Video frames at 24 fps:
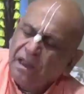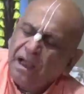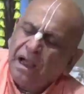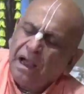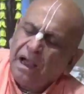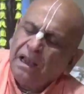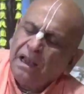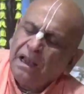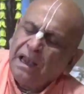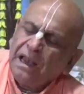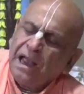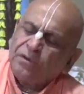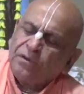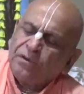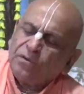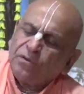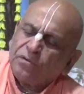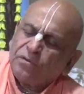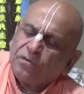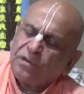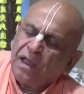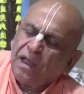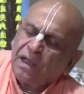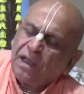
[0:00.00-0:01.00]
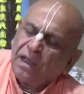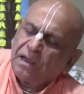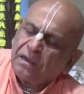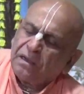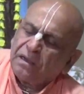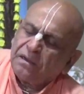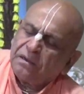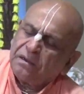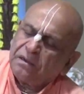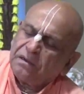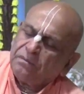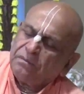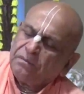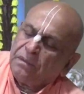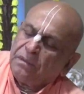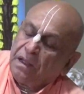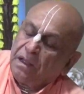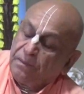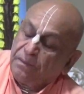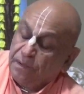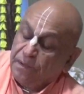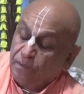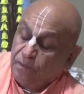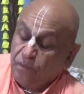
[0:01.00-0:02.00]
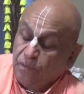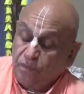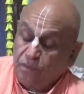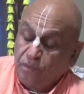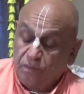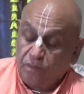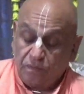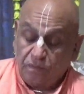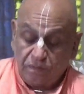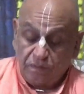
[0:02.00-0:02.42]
I like to thank Mahaprabhu